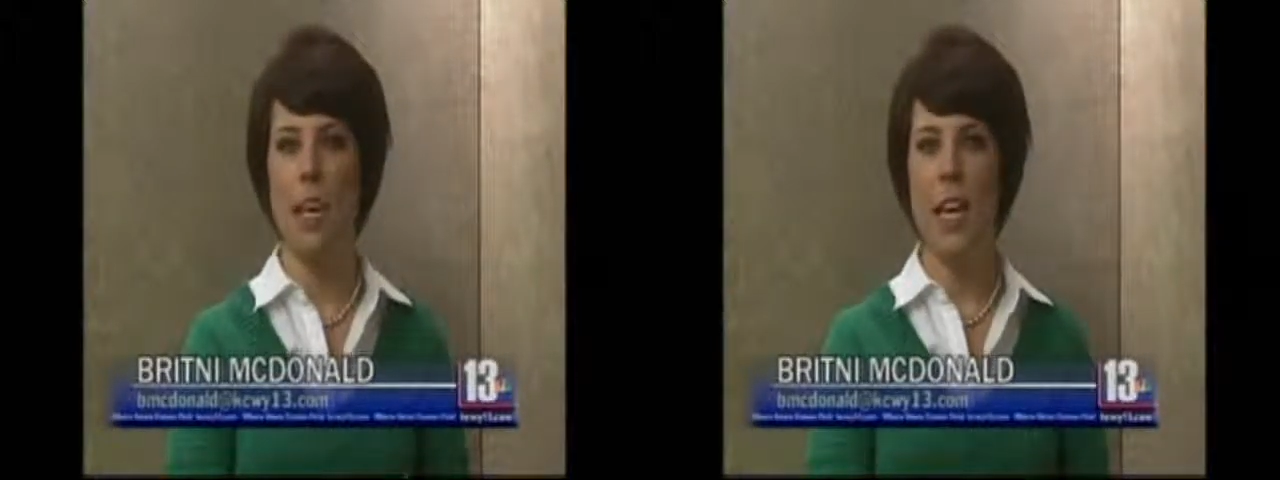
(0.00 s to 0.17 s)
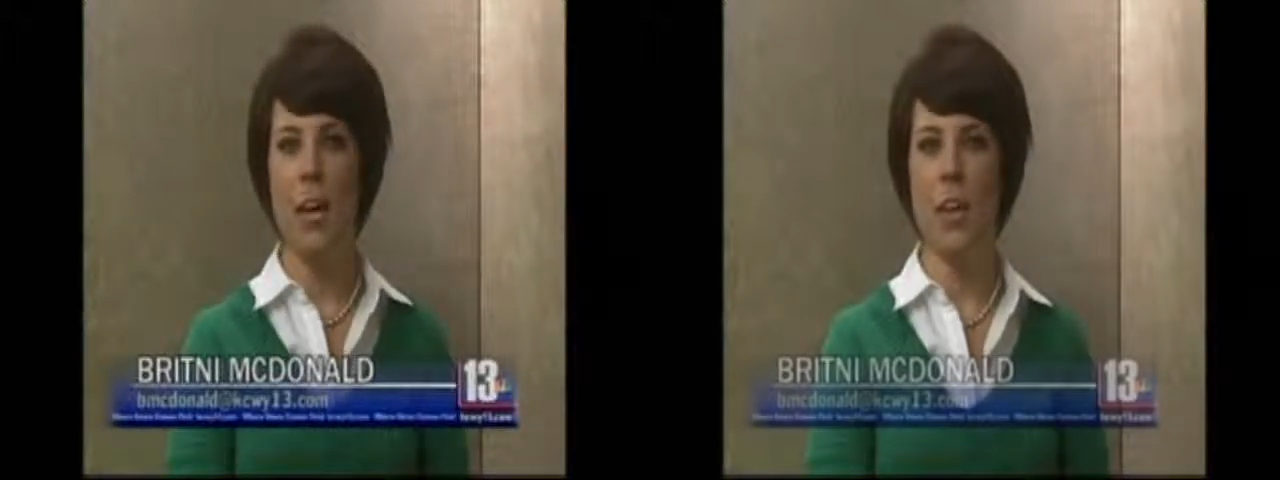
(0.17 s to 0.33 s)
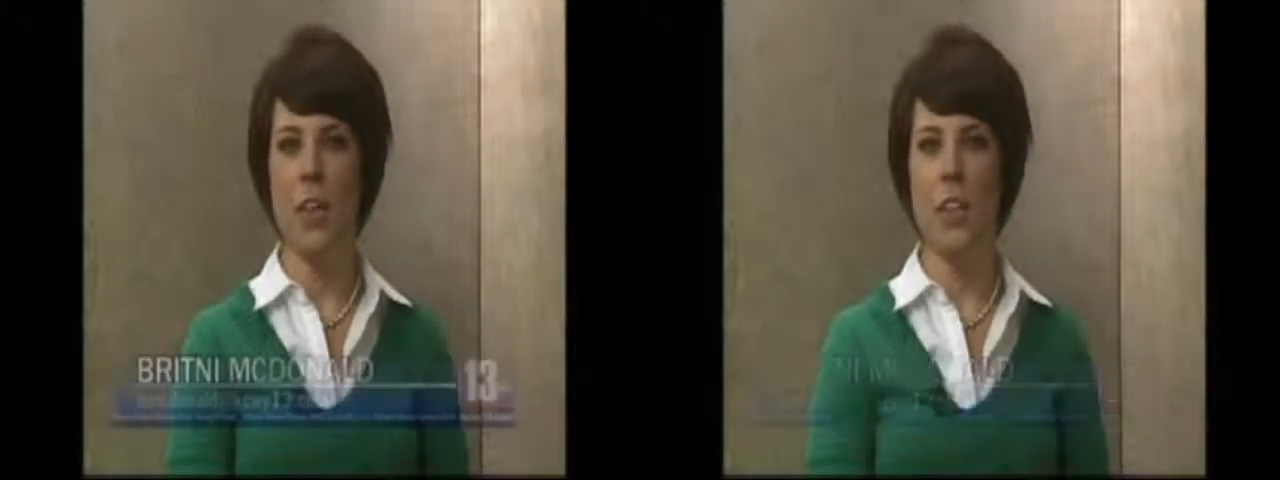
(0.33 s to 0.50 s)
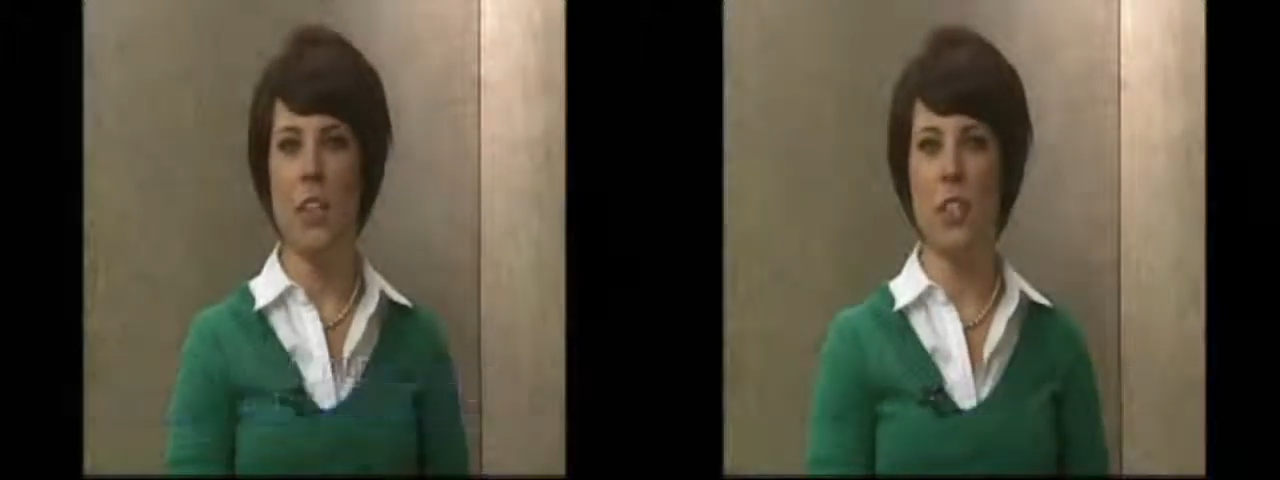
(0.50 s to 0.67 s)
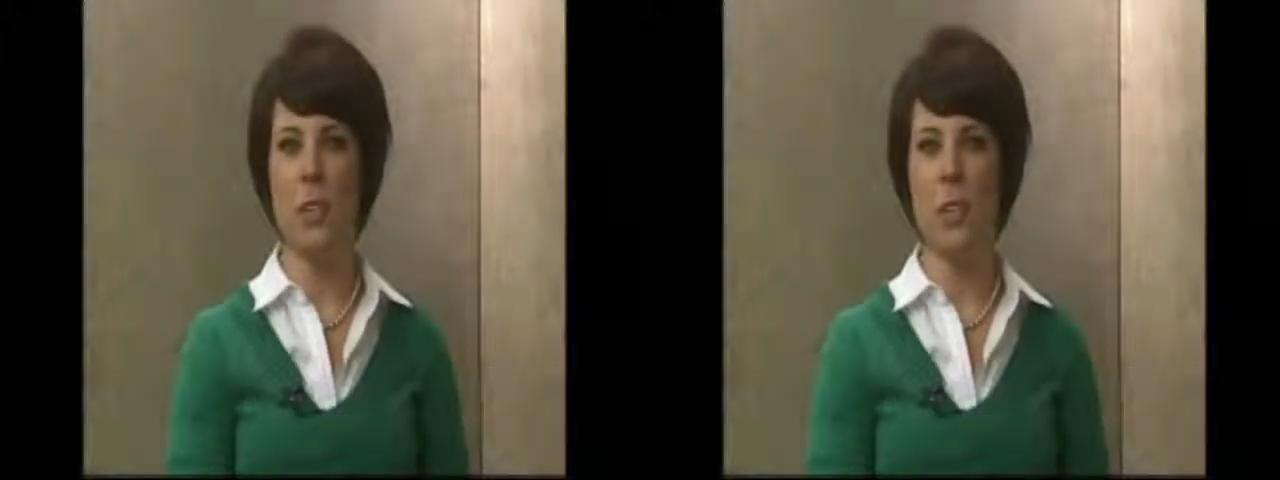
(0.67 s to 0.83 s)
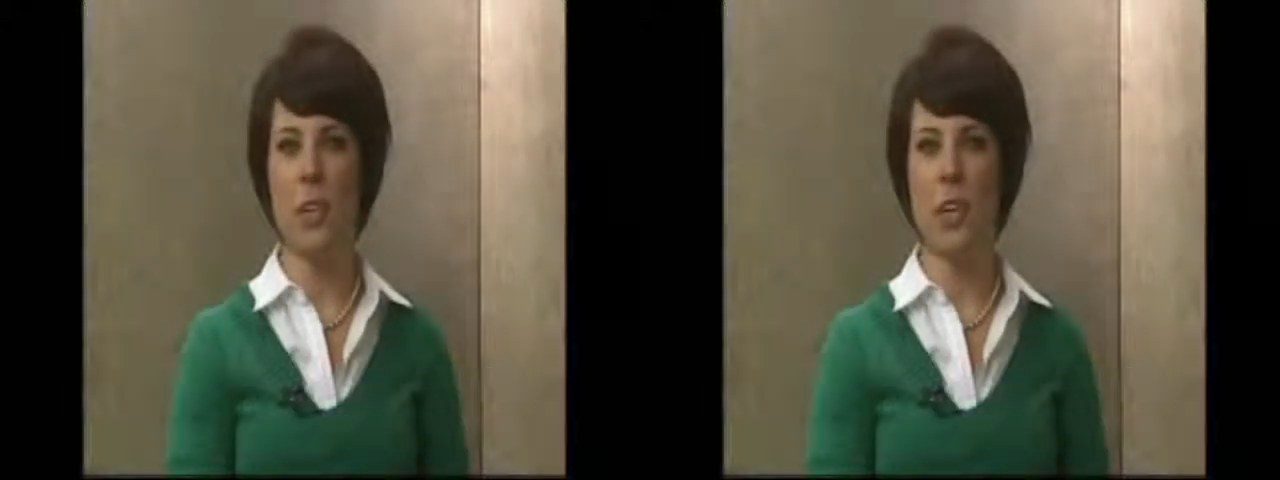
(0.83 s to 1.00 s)
Here with us
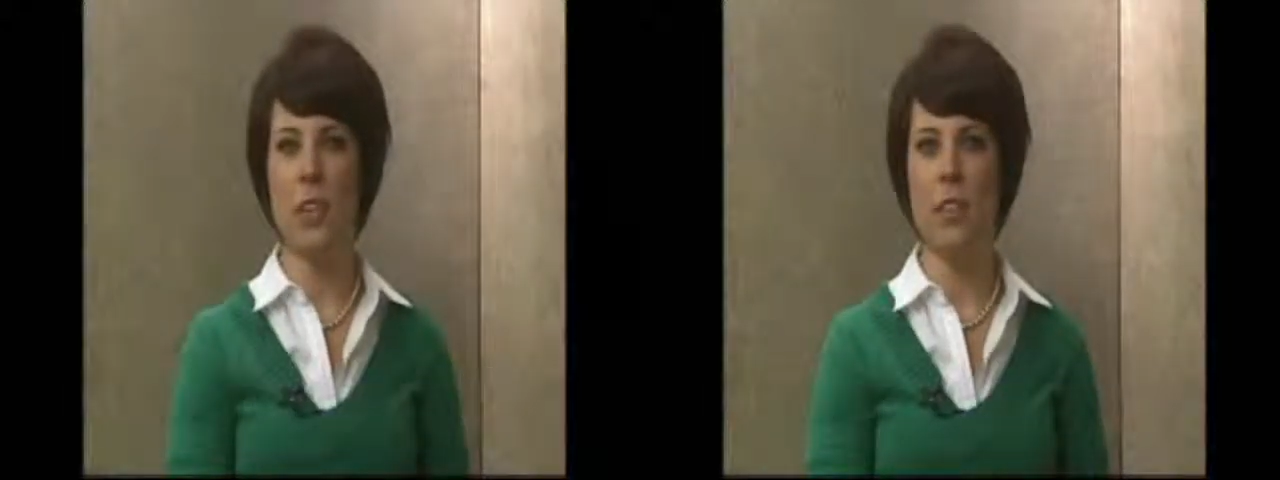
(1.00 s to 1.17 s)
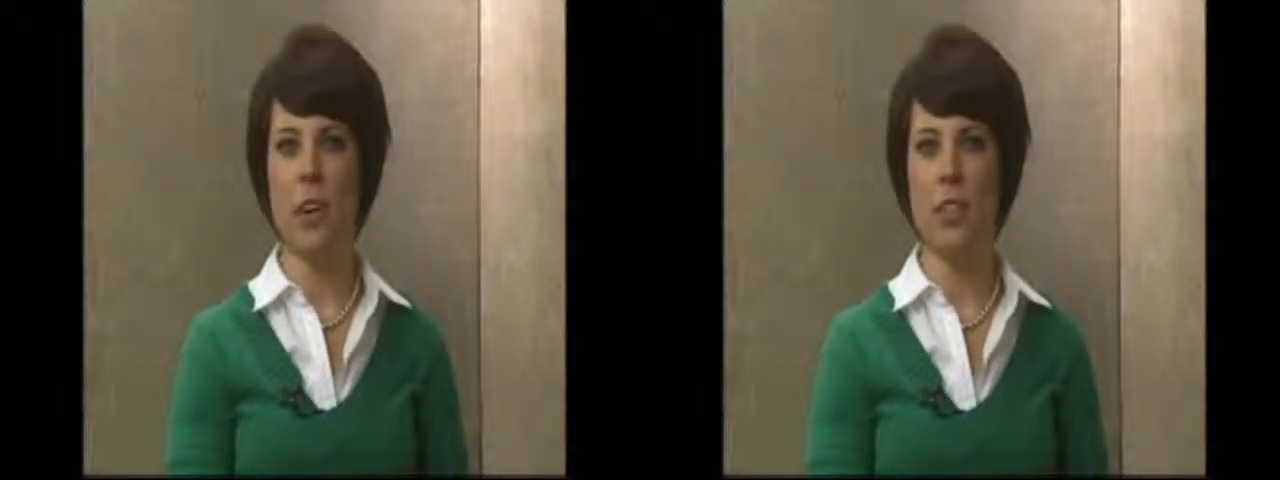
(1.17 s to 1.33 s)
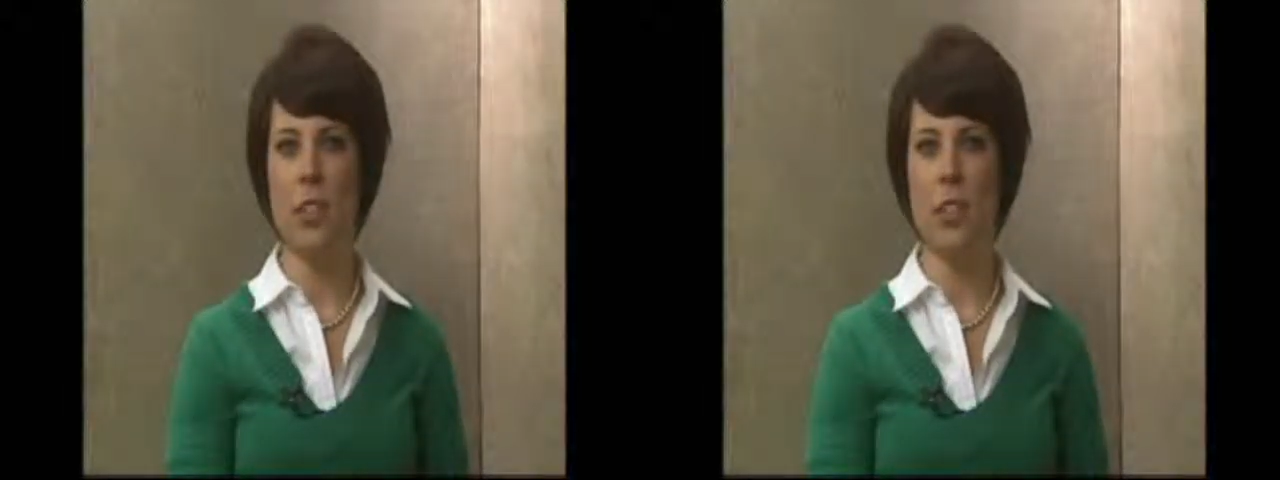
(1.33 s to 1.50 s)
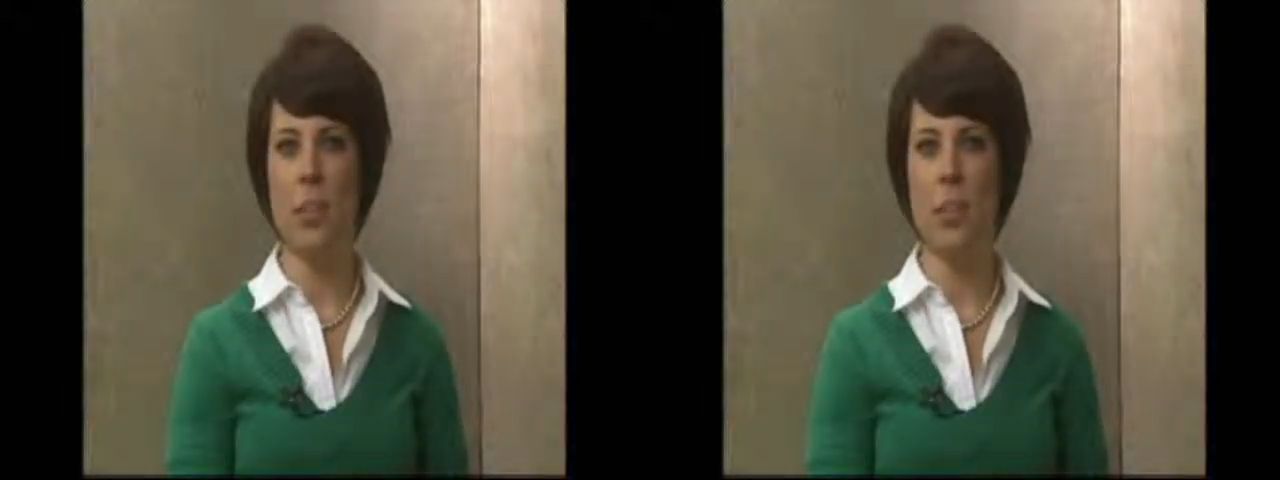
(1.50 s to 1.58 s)
this morning is Dr.